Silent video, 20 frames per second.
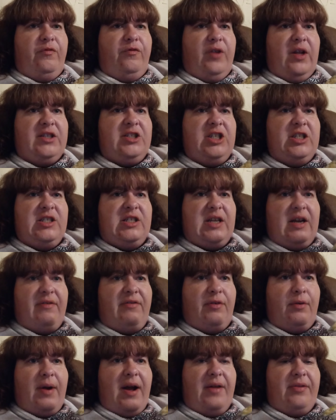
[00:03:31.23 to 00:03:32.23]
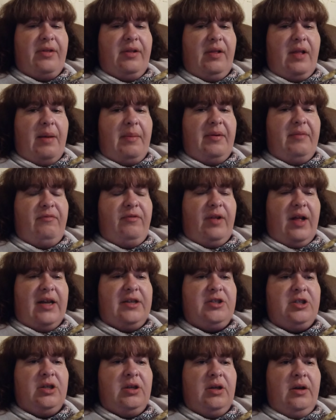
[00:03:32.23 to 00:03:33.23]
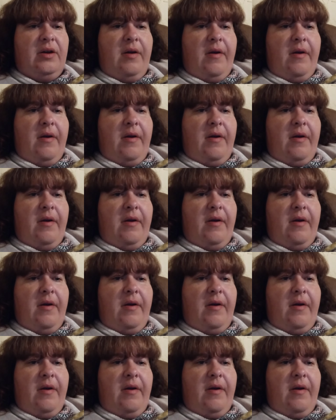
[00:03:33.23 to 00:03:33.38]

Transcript: Fleshy stuff around the lemon flesh.